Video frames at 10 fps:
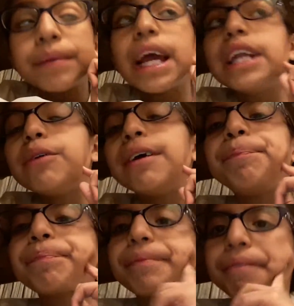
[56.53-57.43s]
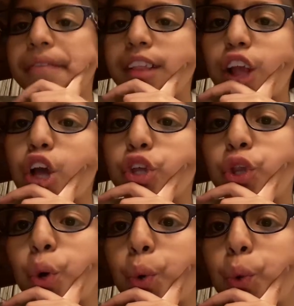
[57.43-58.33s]
Anyway,
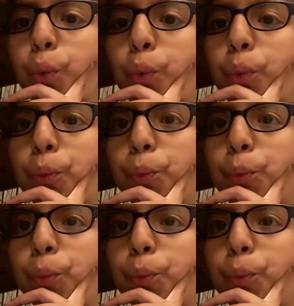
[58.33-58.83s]
so